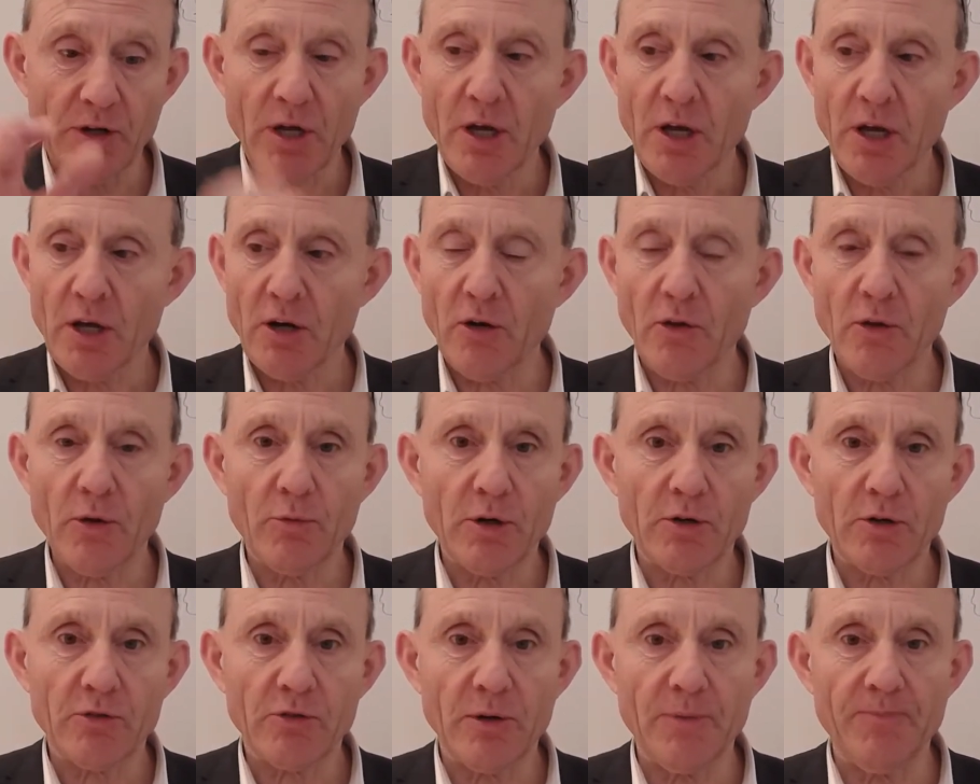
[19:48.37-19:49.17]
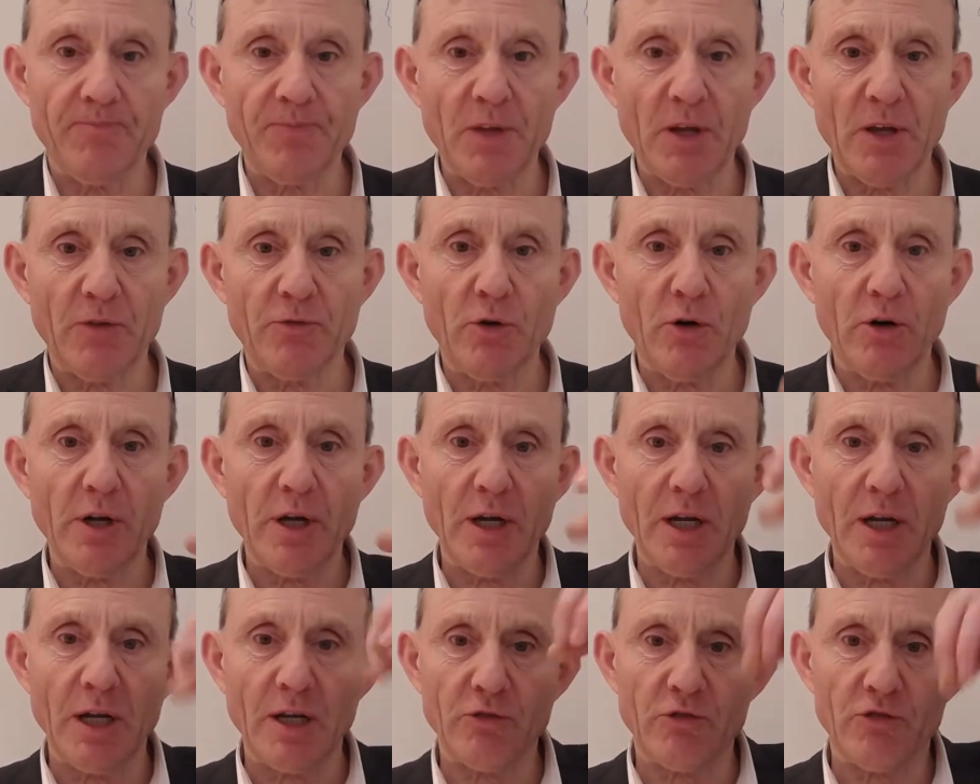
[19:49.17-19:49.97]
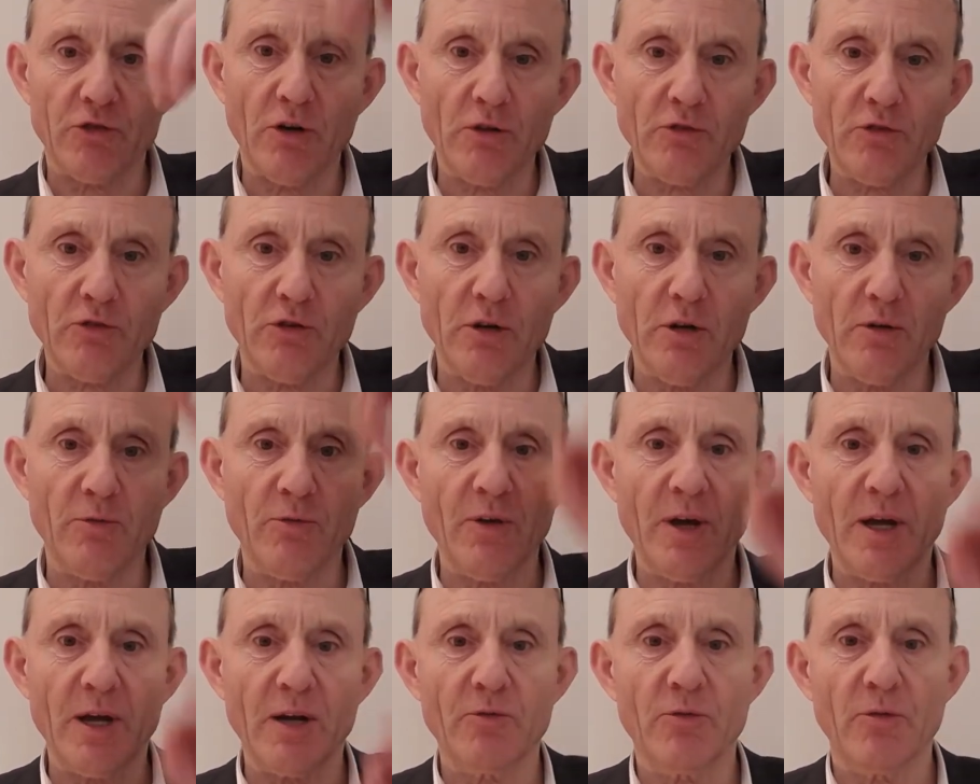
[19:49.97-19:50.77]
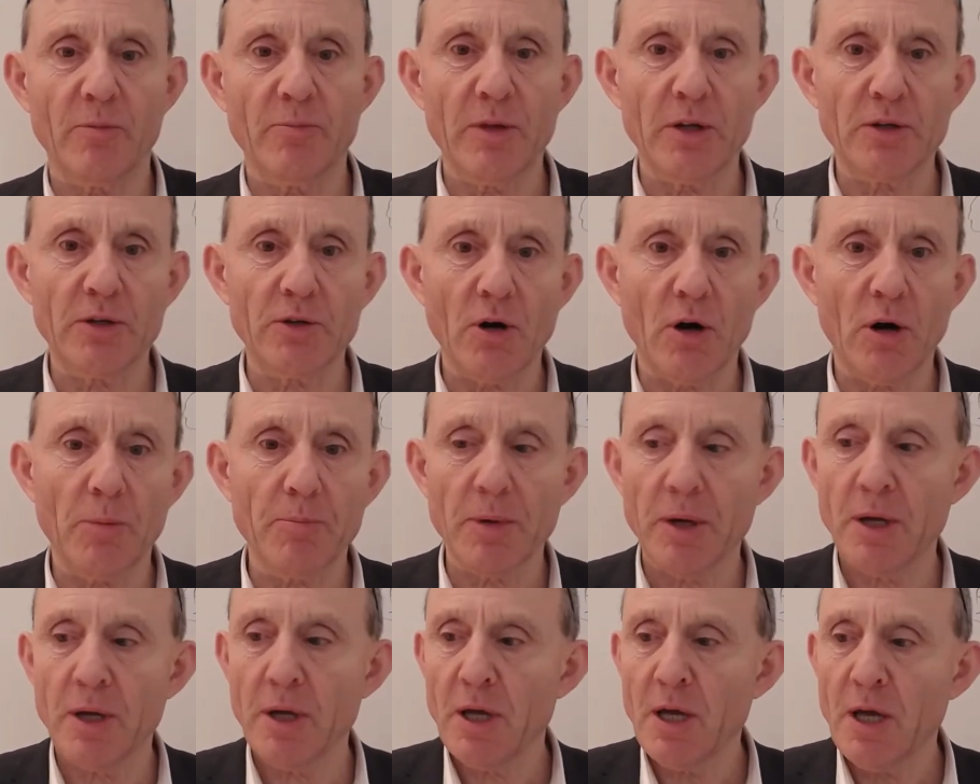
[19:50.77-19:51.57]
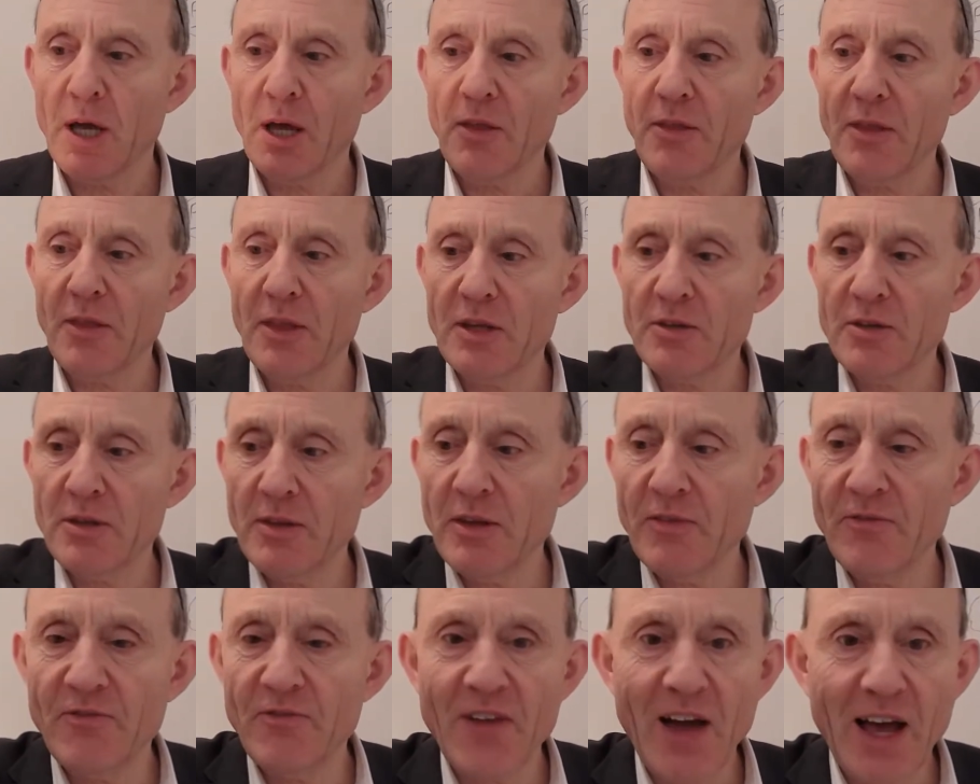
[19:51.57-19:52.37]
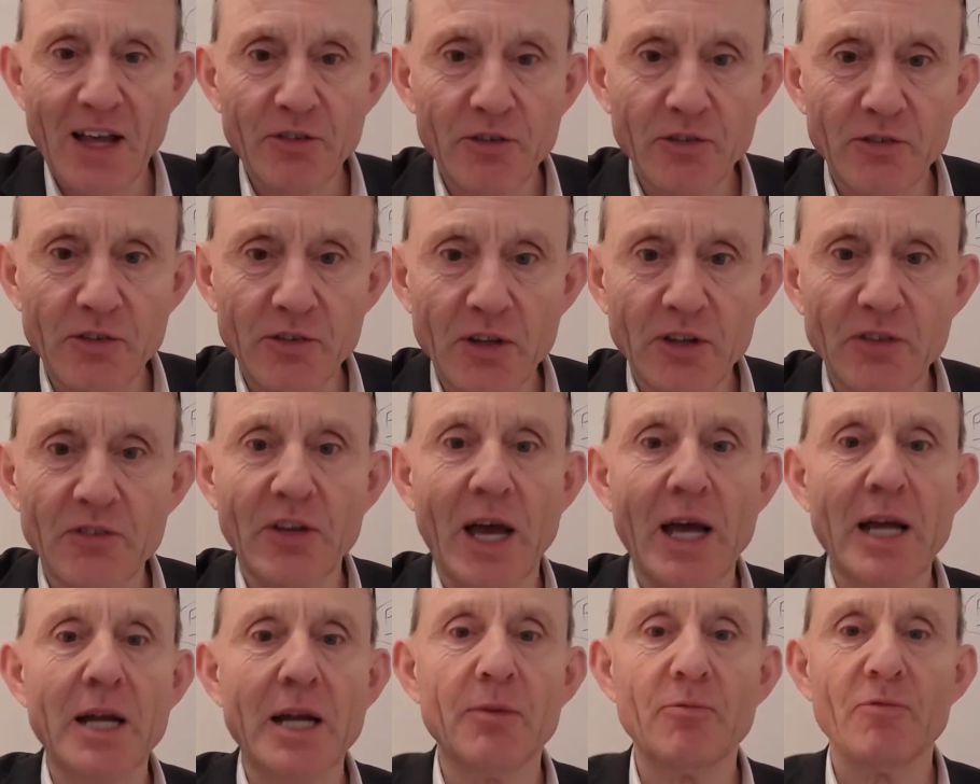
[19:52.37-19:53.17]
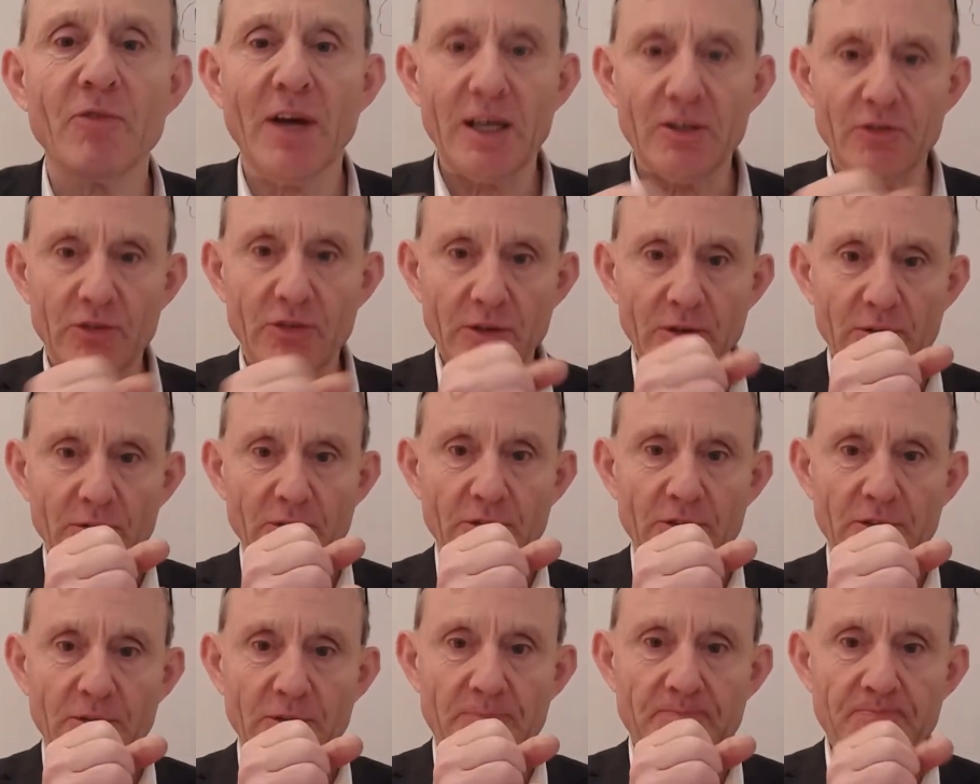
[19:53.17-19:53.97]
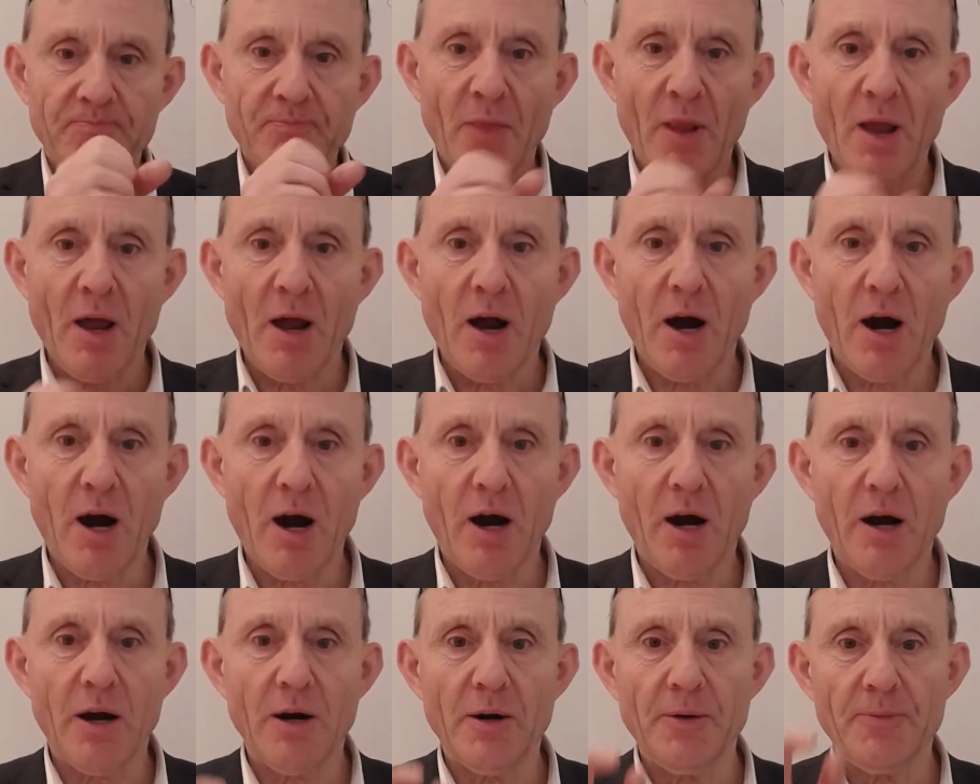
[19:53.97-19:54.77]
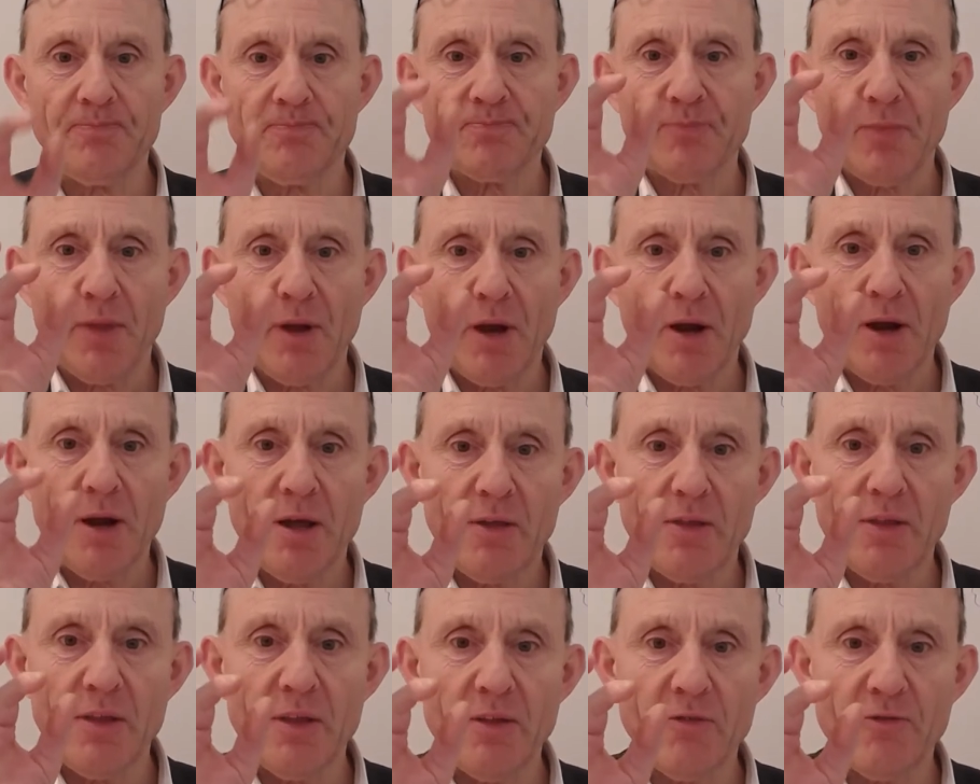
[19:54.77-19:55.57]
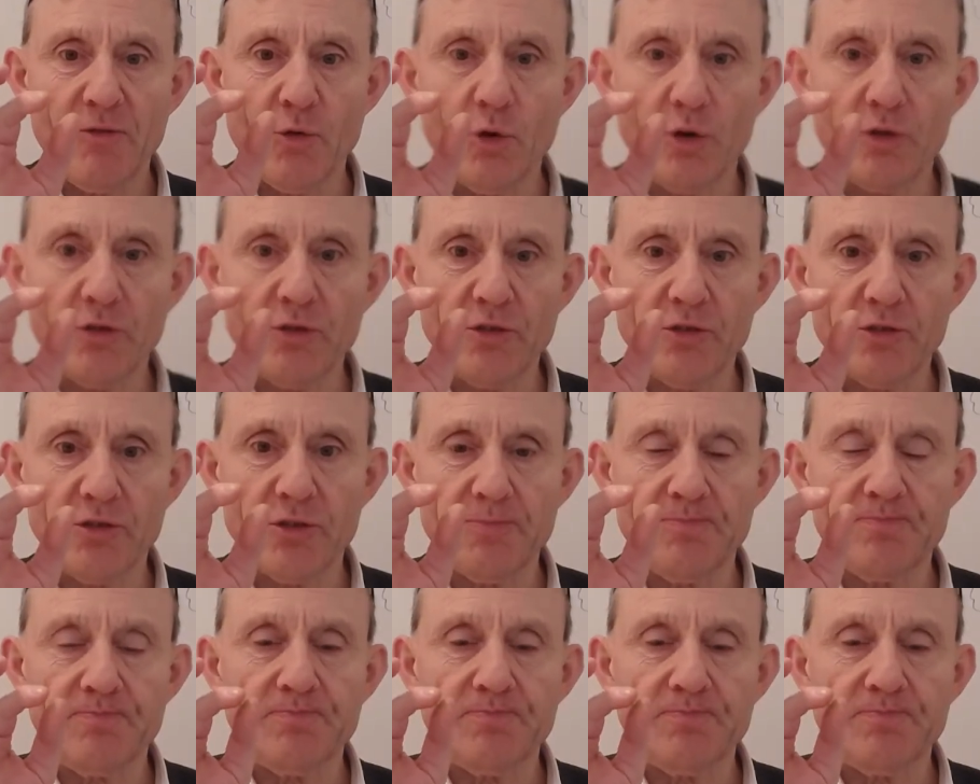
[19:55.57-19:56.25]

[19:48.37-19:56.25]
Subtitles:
In other words, if you're getting a suction effect from the top, the Xylem vessels are the forces